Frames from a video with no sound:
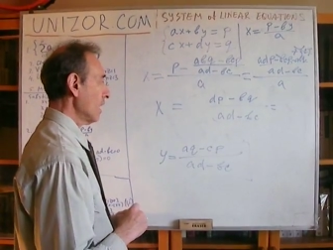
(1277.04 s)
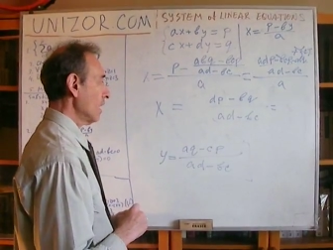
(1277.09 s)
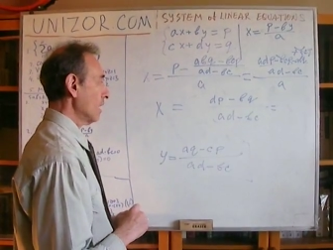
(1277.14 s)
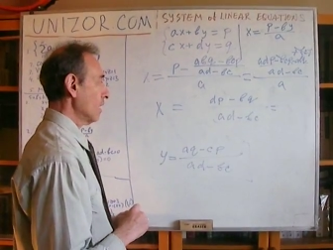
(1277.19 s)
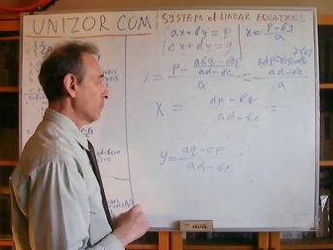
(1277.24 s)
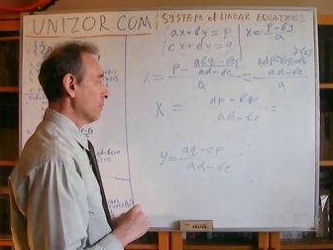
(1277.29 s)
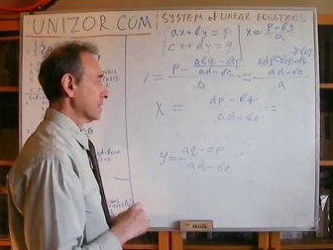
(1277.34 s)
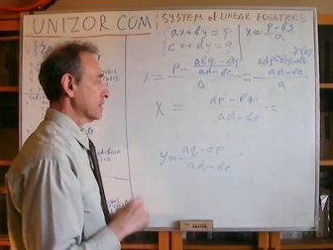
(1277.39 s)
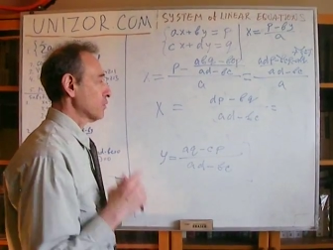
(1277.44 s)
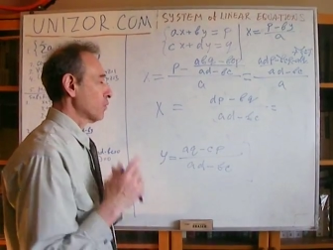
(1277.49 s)

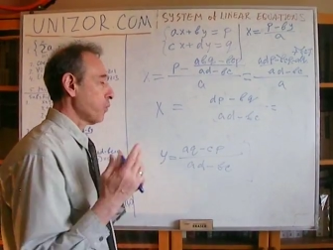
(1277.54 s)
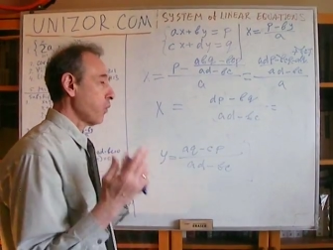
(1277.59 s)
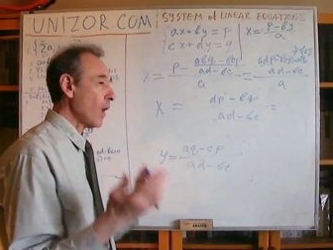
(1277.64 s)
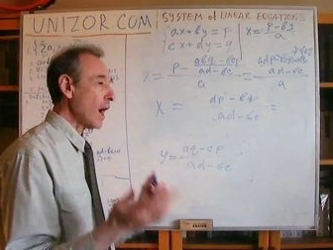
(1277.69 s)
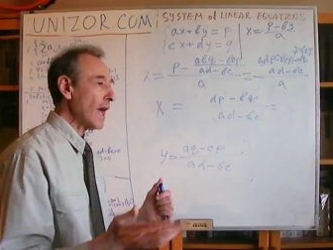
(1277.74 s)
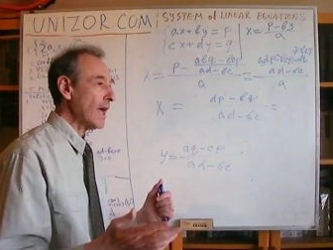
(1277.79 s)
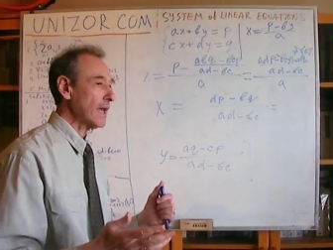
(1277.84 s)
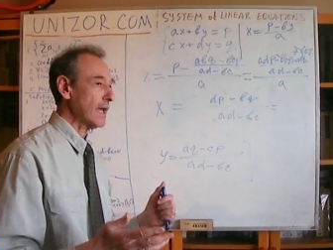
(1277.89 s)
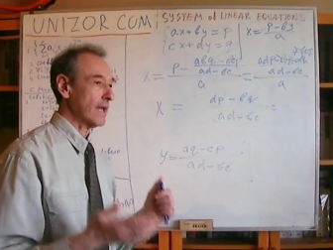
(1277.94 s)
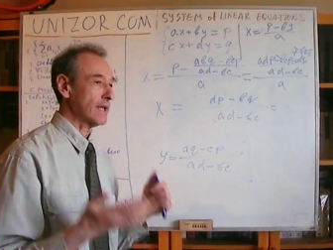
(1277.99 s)
but
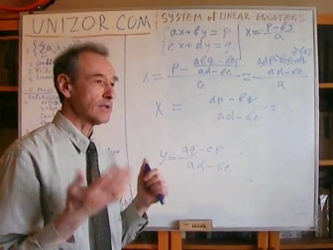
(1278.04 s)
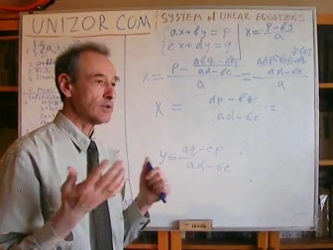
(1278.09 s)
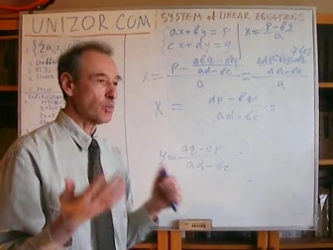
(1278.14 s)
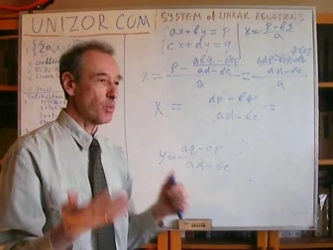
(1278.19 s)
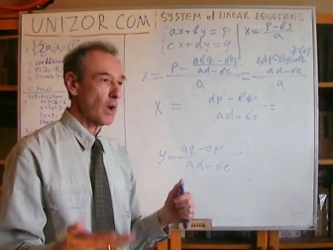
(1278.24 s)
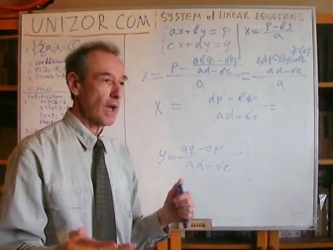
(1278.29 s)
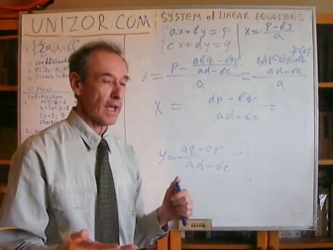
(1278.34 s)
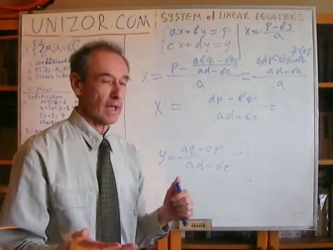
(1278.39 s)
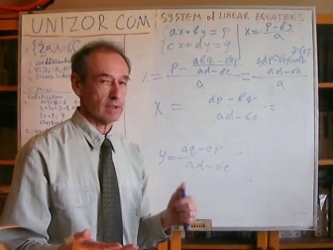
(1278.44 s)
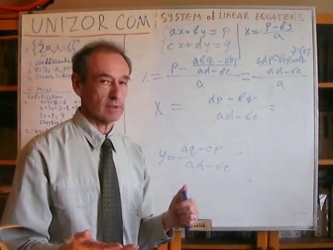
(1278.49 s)
why and
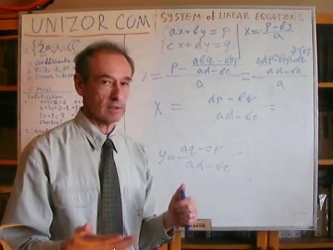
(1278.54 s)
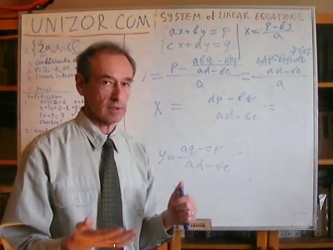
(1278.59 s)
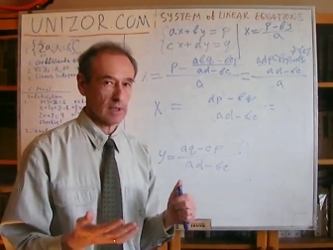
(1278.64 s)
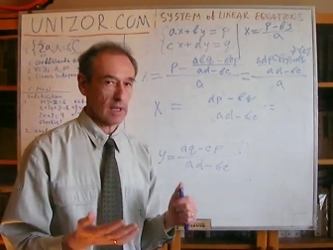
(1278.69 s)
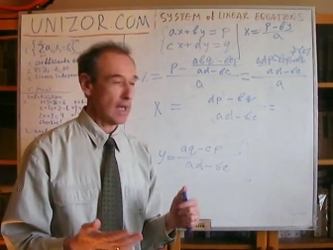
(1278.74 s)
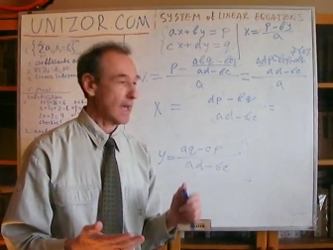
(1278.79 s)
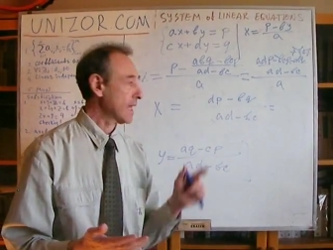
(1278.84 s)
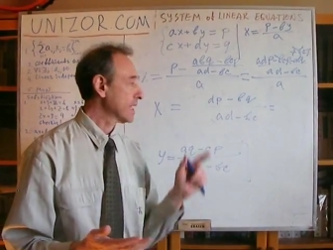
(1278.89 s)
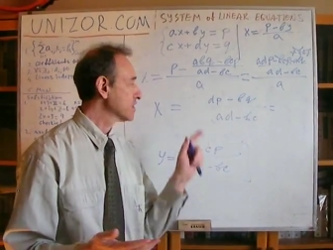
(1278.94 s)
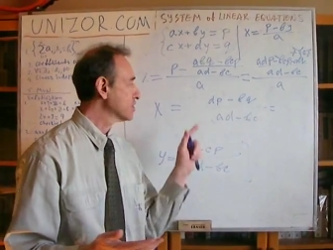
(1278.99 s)
when
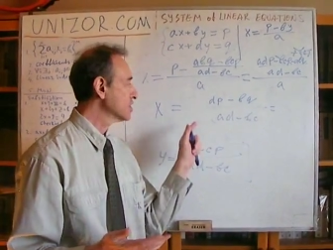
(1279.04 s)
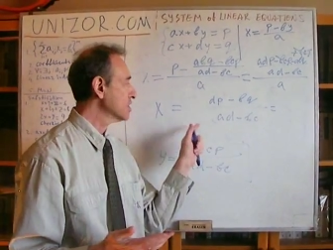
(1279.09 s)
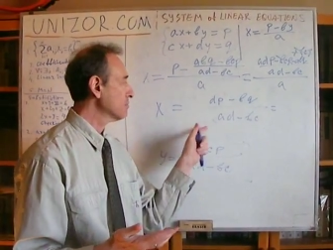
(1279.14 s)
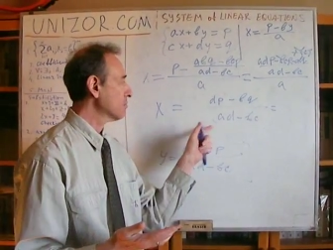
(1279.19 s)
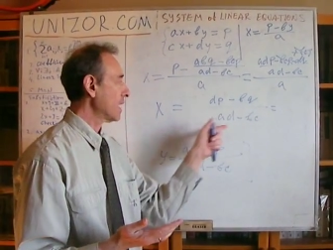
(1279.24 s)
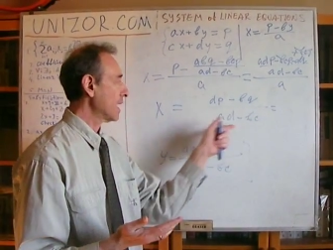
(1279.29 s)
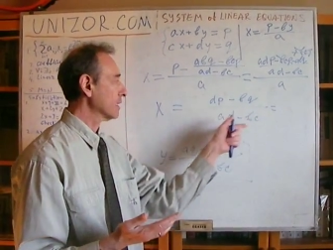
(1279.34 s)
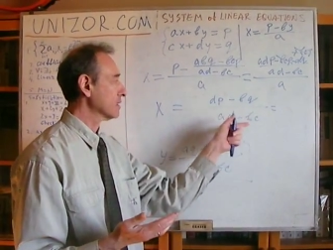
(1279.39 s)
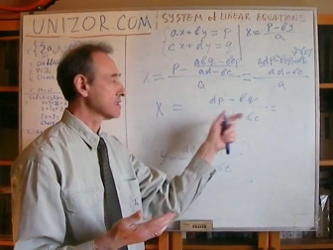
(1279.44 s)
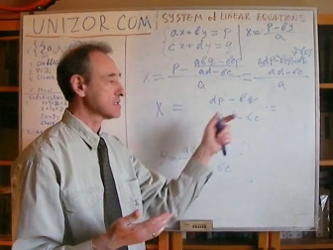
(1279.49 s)
AD
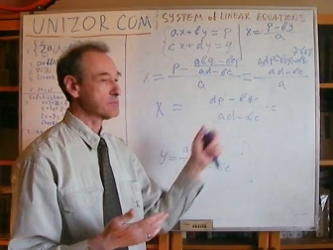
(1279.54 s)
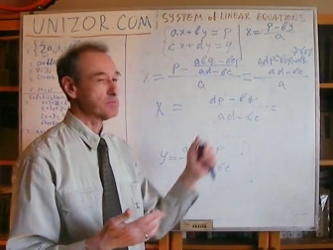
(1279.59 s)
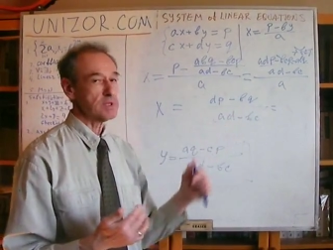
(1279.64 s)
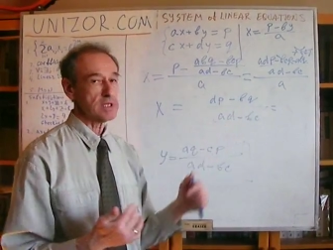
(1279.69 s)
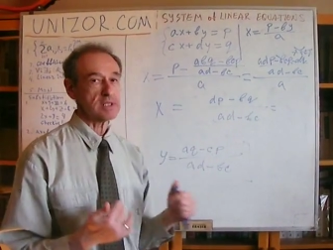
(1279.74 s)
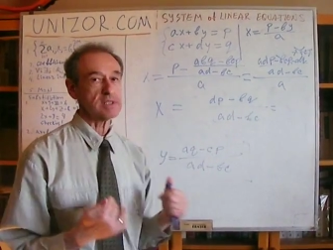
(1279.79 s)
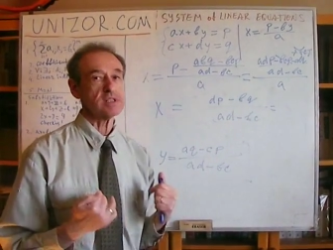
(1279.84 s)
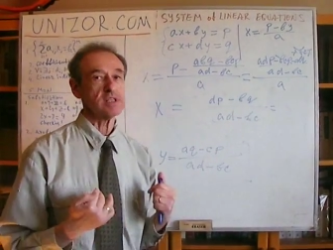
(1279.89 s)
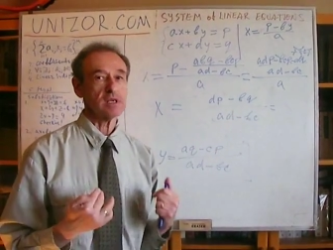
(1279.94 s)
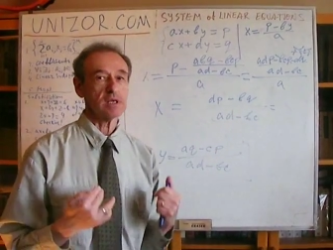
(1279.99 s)
minus
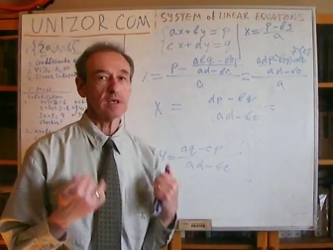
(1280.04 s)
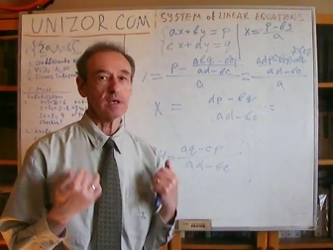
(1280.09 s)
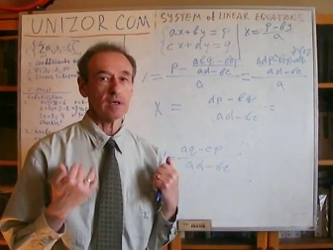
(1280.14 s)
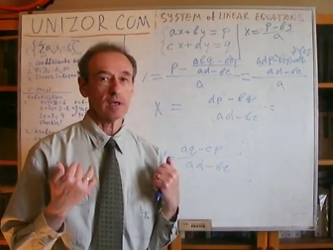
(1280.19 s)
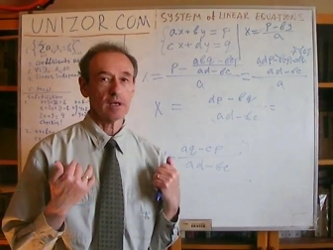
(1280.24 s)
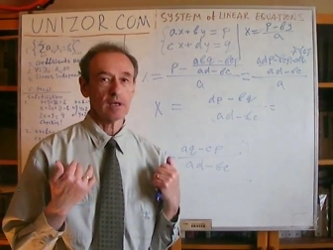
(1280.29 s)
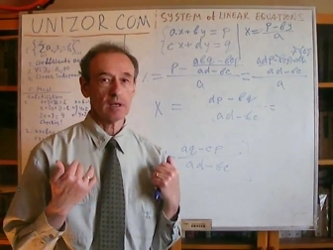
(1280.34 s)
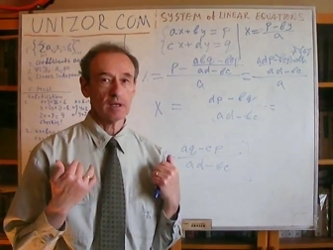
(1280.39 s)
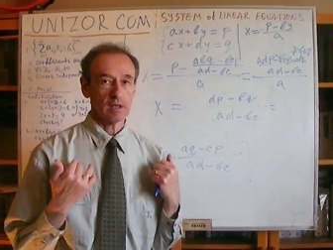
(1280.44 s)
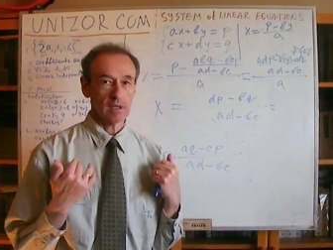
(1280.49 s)
BC
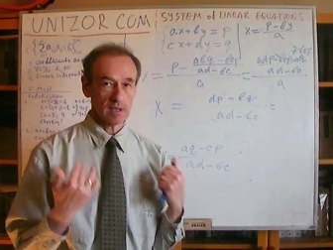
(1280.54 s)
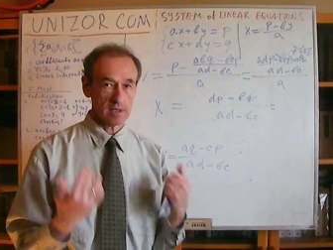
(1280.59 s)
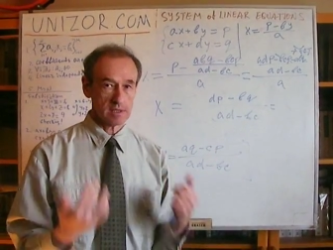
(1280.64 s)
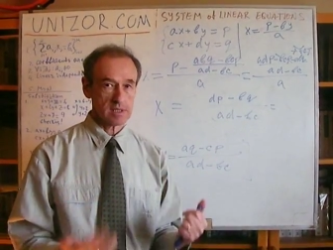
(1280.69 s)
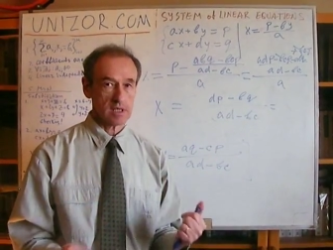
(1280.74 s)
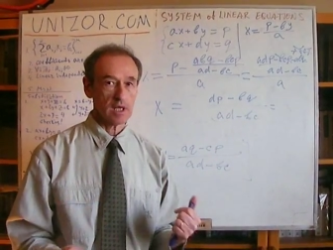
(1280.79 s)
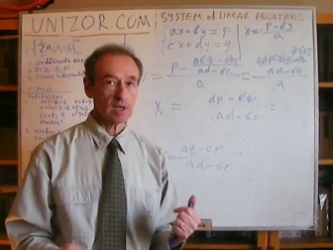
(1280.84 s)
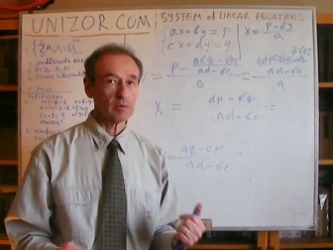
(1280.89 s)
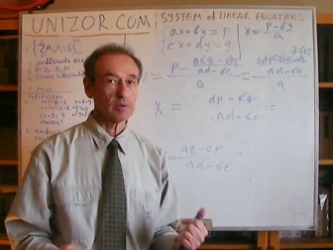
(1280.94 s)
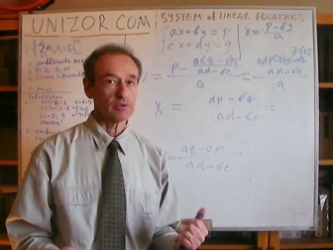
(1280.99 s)
is
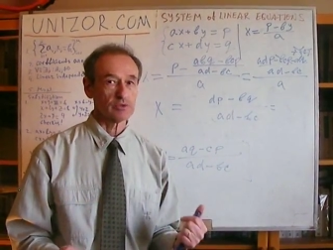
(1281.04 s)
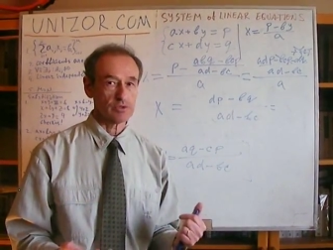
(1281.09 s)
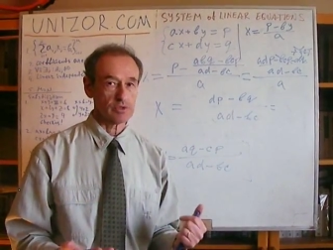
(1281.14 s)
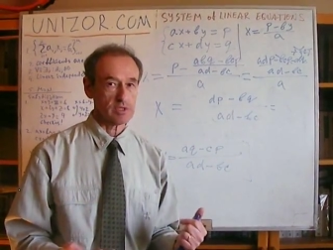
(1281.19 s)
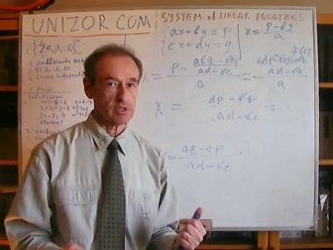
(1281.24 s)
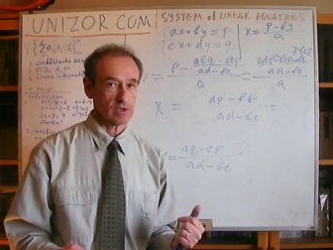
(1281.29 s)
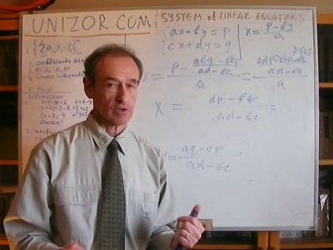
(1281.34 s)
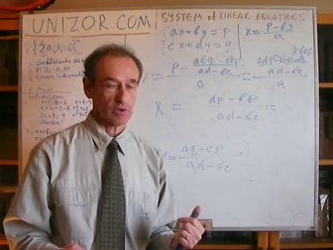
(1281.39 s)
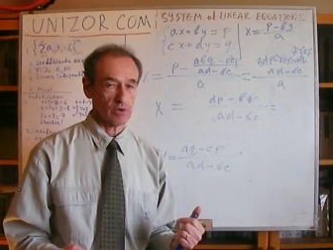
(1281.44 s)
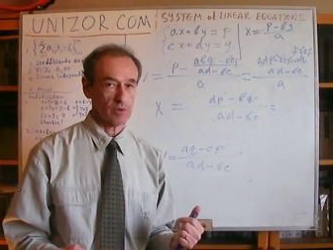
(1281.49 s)
equal to
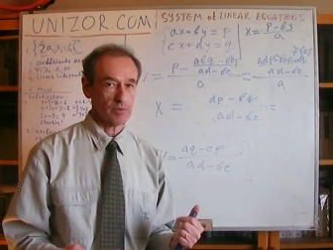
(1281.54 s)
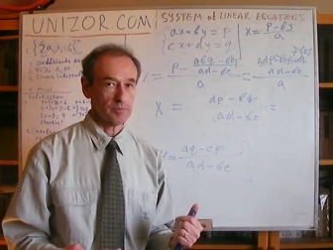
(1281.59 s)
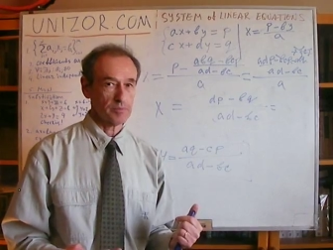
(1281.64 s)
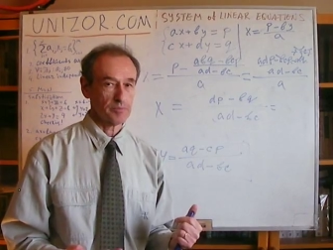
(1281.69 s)
zero?